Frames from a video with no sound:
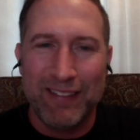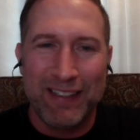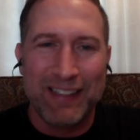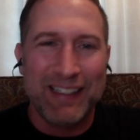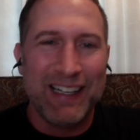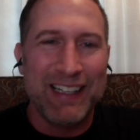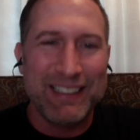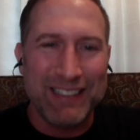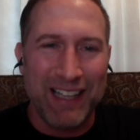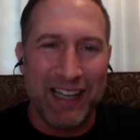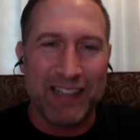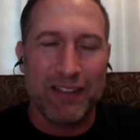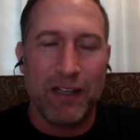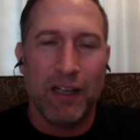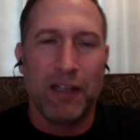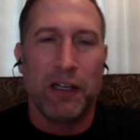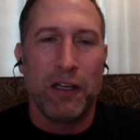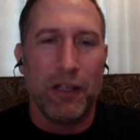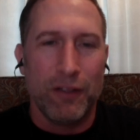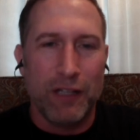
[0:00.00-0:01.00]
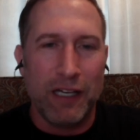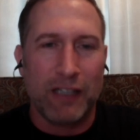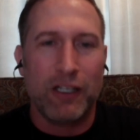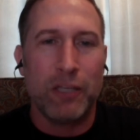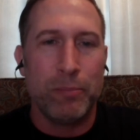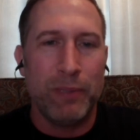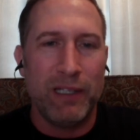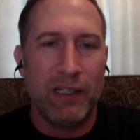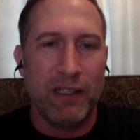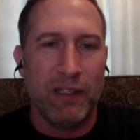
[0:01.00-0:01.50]
It's like, it could
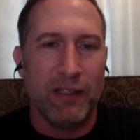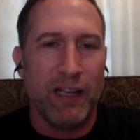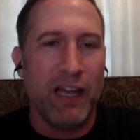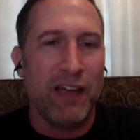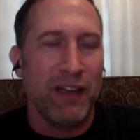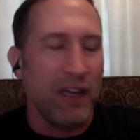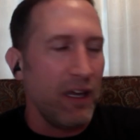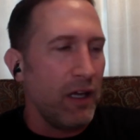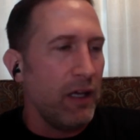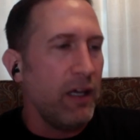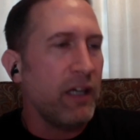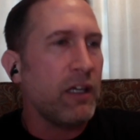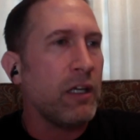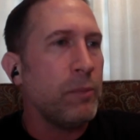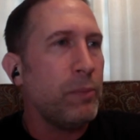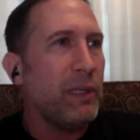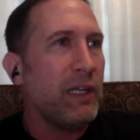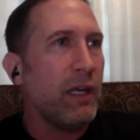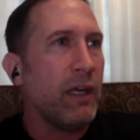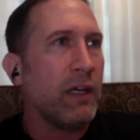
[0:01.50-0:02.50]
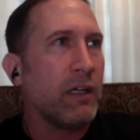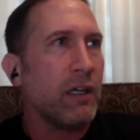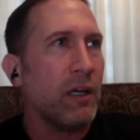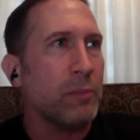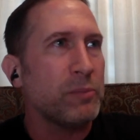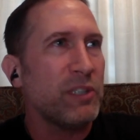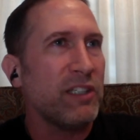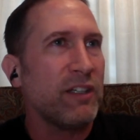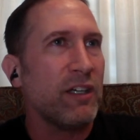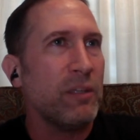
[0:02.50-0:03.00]
be
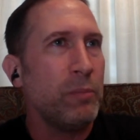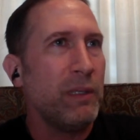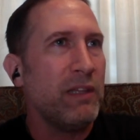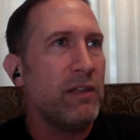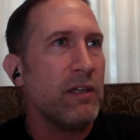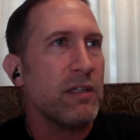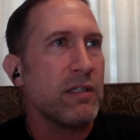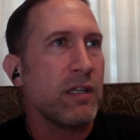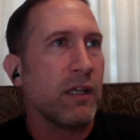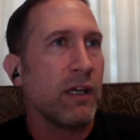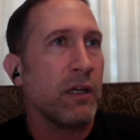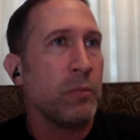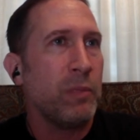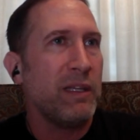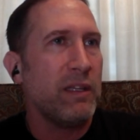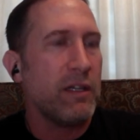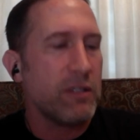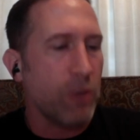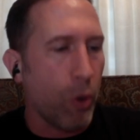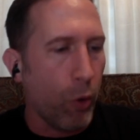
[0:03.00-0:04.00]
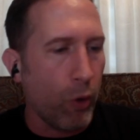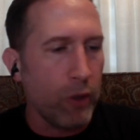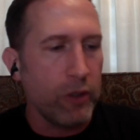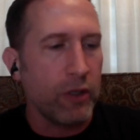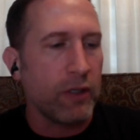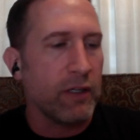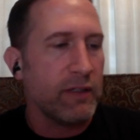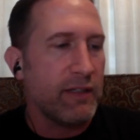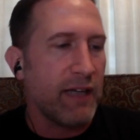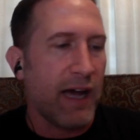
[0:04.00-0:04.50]
hiccups. It could be this. It could be this, or you
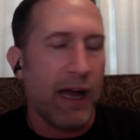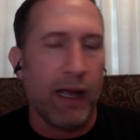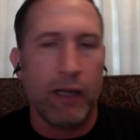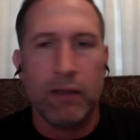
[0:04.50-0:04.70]
could die.